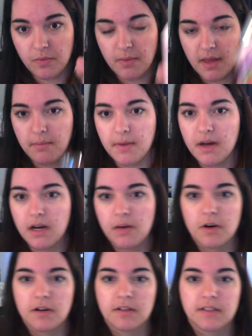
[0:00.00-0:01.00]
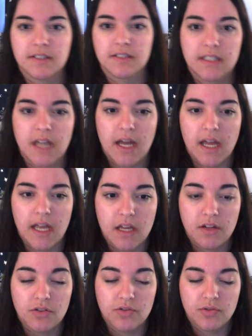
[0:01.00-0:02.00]
Bath & Body Works. I
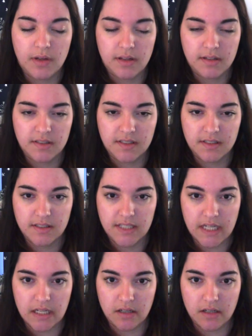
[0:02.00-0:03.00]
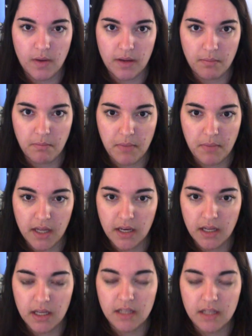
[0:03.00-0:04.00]
enjoy this scent quite a bit.
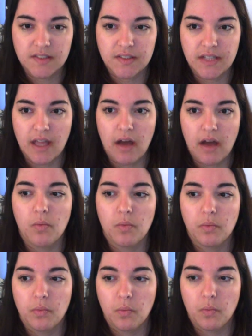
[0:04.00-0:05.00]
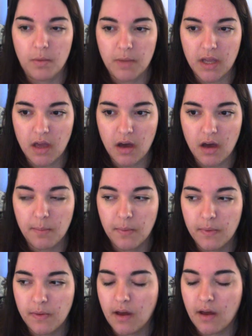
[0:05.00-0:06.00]
It's now warming up.
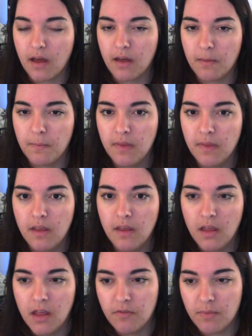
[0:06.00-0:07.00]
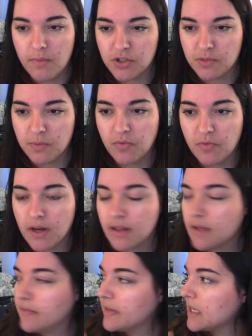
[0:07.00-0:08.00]
Mentioned before, I
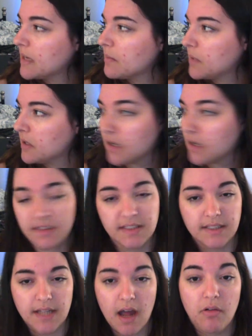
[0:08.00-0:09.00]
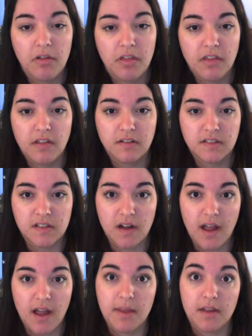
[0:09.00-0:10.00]
live in the American South, so I
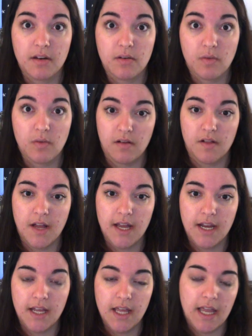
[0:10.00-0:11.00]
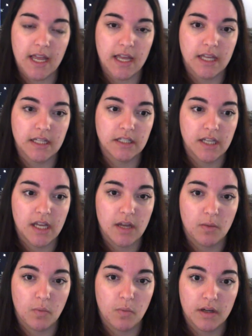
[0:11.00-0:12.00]
am in North Carolina, and it
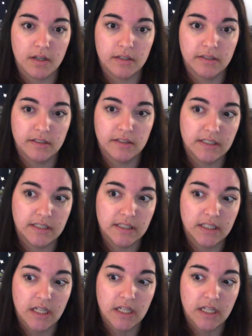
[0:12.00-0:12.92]
was